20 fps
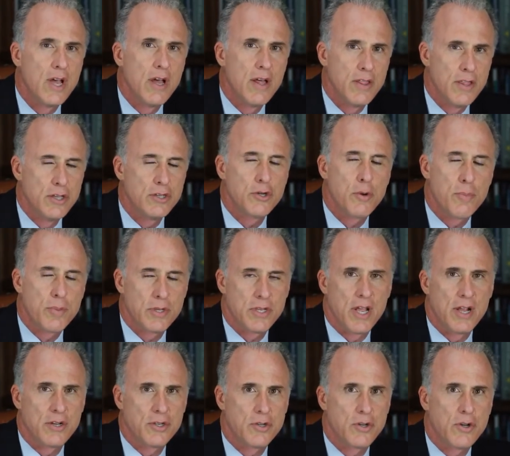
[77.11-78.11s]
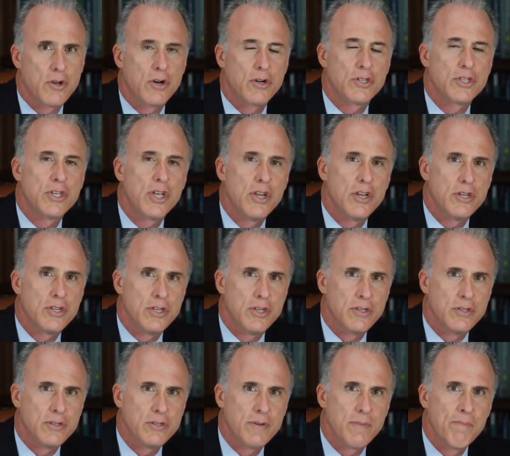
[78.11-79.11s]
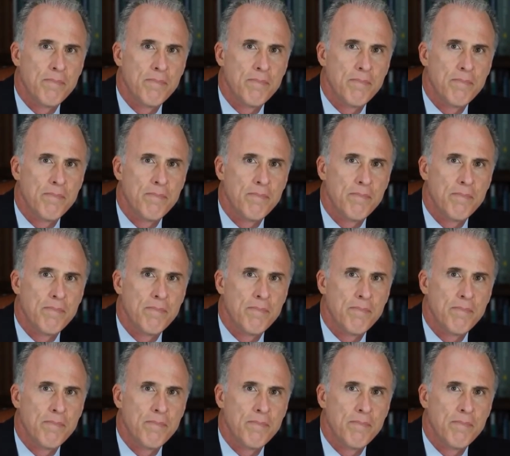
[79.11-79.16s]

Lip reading: These are potential carcinogens.